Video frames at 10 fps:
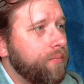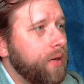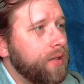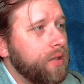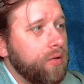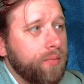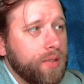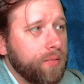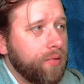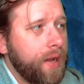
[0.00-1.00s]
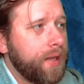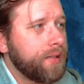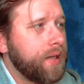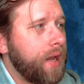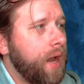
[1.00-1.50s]
but you'll be
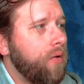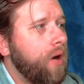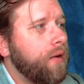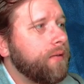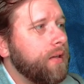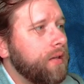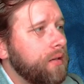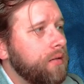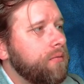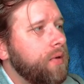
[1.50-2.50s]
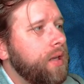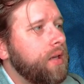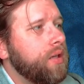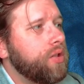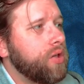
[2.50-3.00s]
surprised at how often
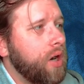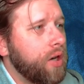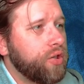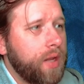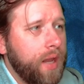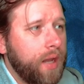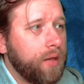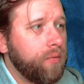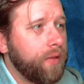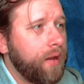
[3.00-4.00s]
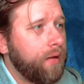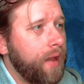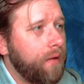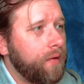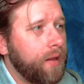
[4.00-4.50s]
we charge ahead without
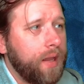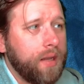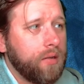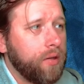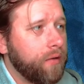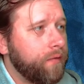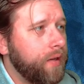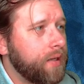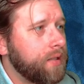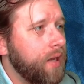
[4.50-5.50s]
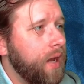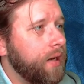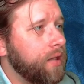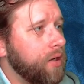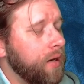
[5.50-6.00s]
having a clear fix
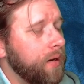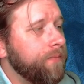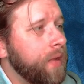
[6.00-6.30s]
on a target.